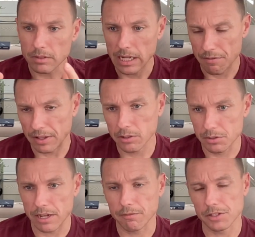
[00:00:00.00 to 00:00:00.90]
And I think there was
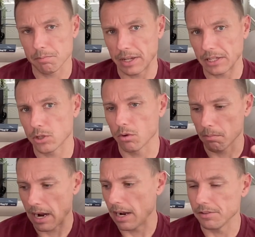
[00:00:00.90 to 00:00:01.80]
definitely some things going on
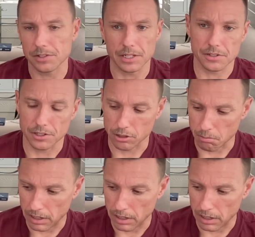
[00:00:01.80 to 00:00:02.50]
behind the scenes still.